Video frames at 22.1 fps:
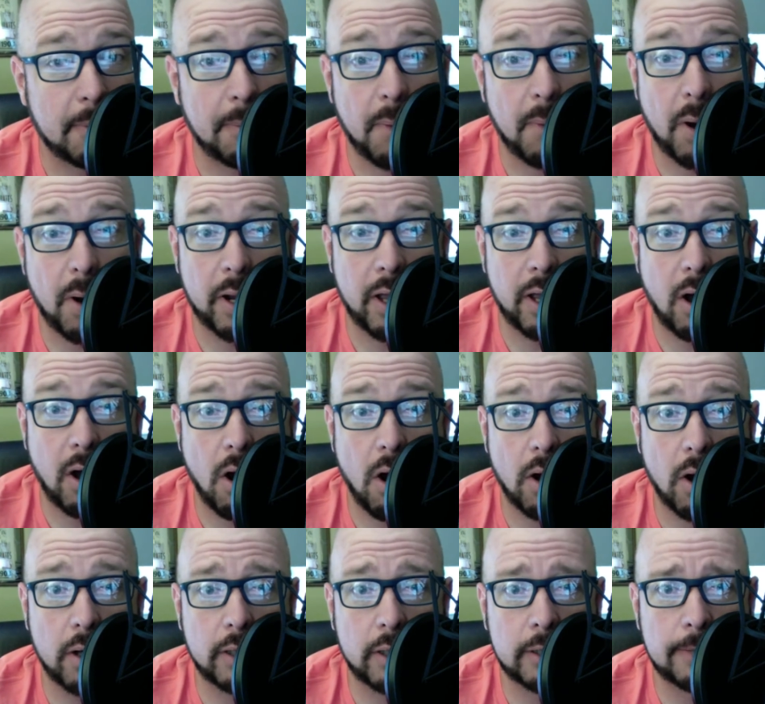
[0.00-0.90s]
party
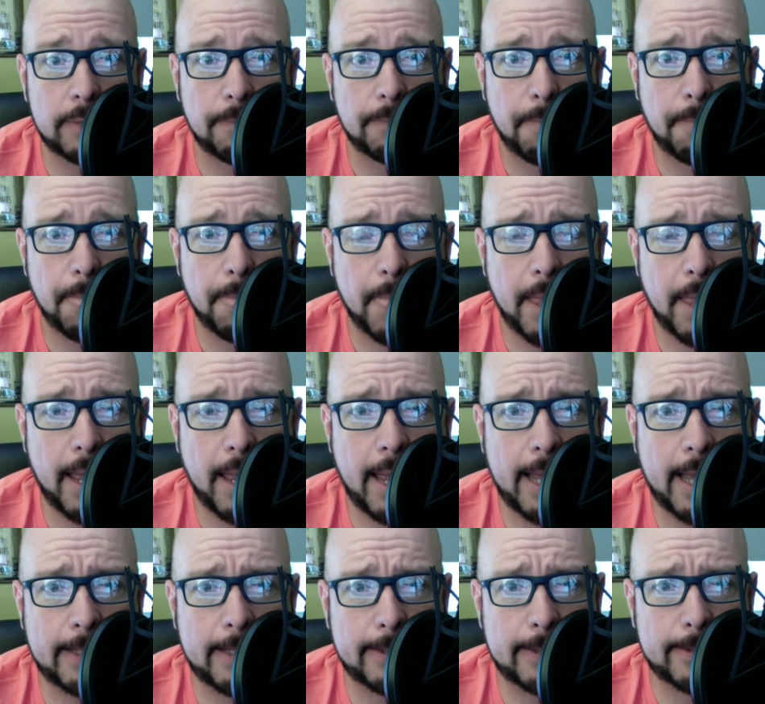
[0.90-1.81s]
hard,
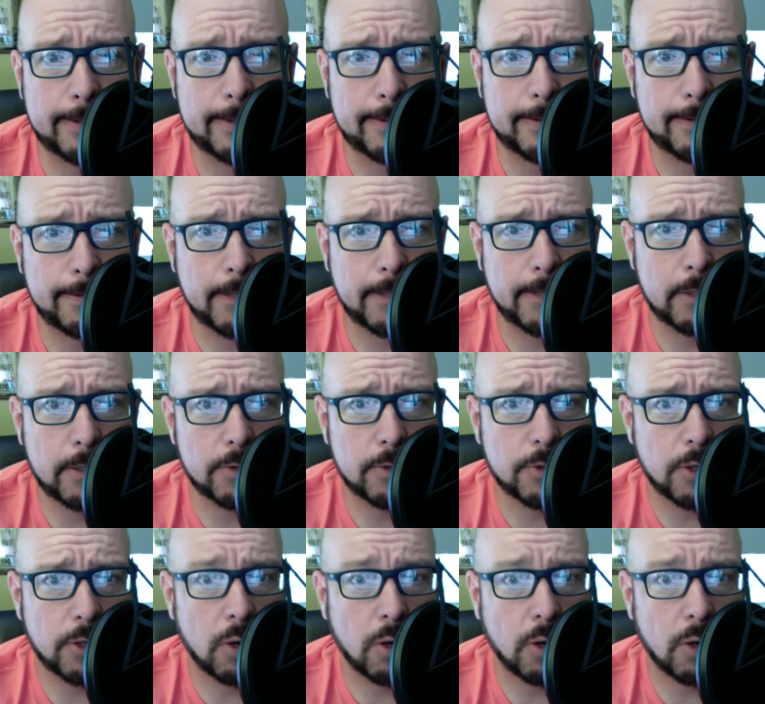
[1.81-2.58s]
and there's a